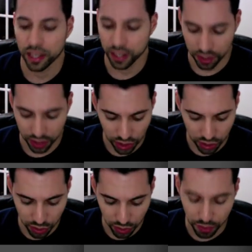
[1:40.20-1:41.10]
to tell you the
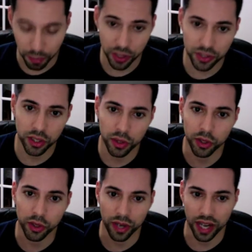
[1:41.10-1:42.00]
truth, the person who
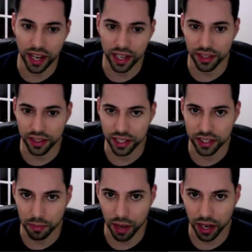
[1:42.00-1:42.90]
created these
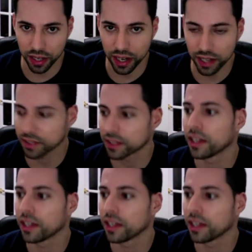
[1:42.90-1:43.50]
Mocknecks